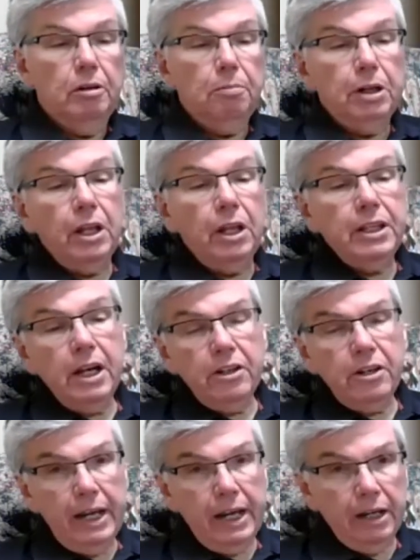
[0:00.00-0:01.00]
But on the
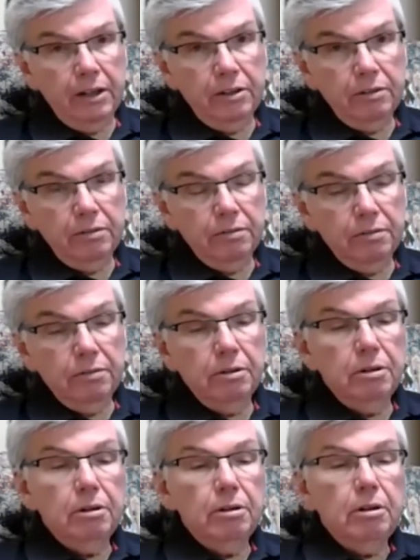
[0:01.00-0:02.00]
other hand,
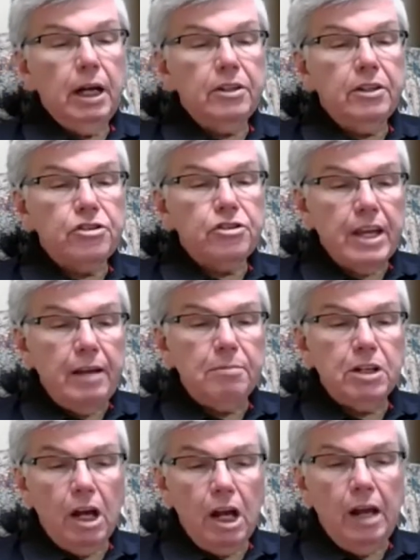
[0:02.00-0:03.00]
at the same
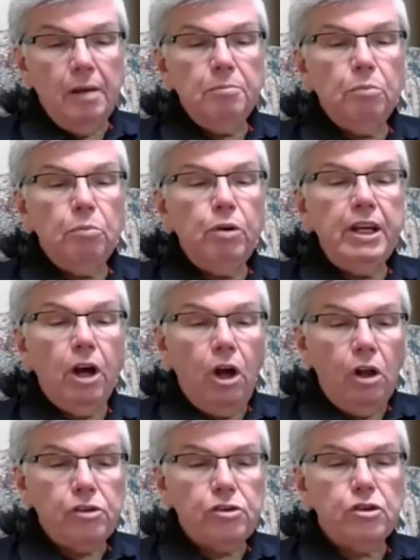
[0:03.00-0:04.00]
time, we
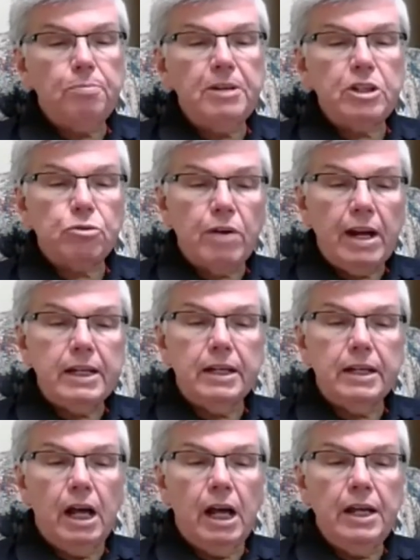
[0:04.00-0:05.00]
also must
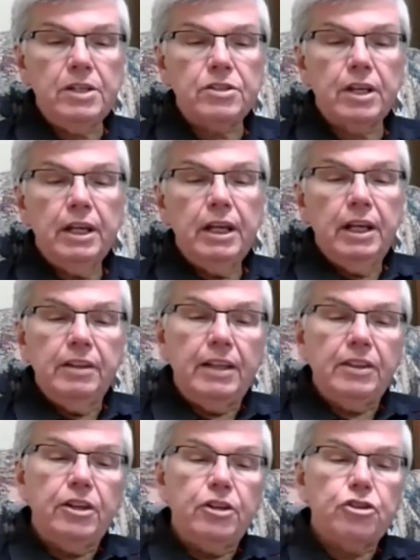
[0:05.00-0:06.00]
recognize
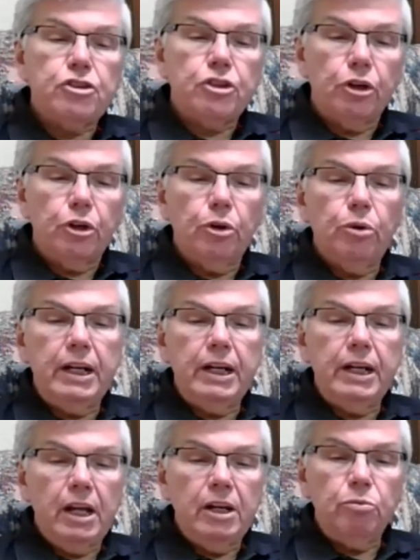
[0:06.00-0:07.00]
that this thorough
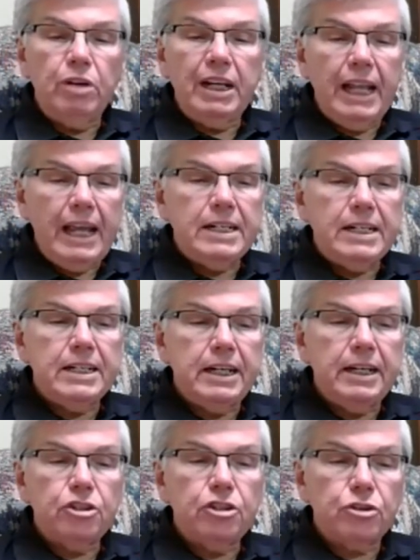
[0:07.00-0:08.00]
and unrelenting
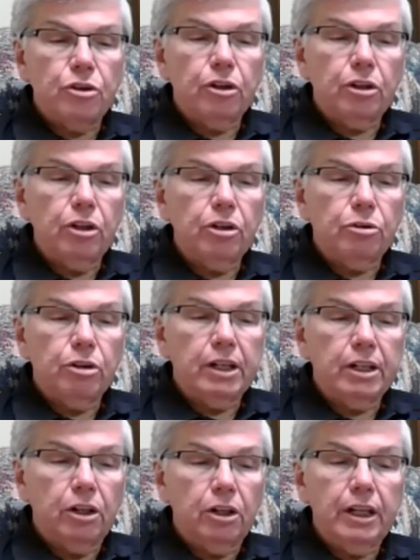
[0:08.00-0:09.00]
historical
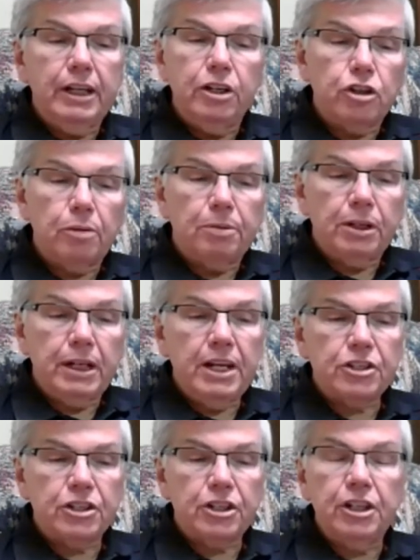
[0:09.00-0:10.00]
critical
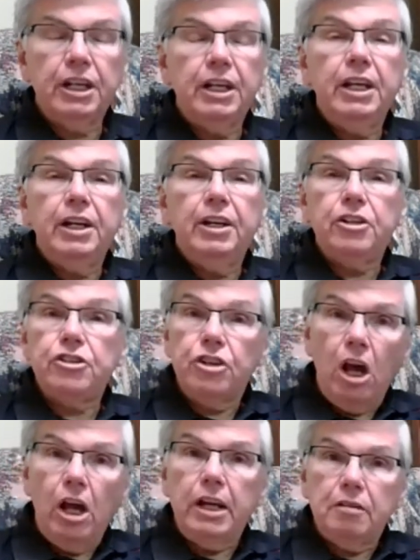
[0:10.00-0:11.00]
interpretation does
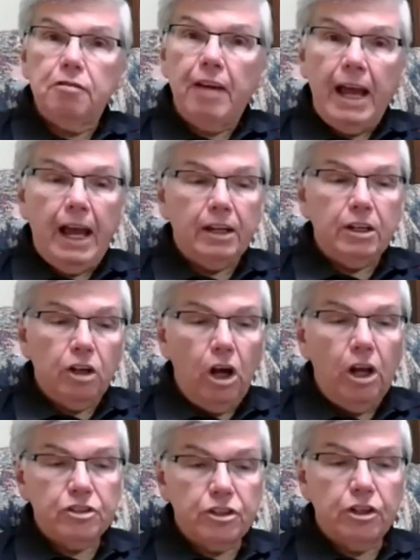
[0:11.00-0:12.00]
not, in fact,
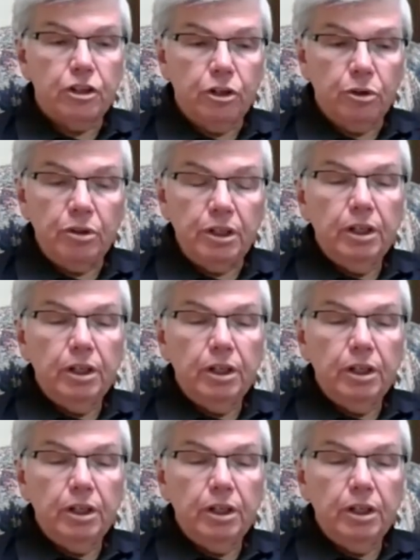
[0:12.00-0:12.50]
constitute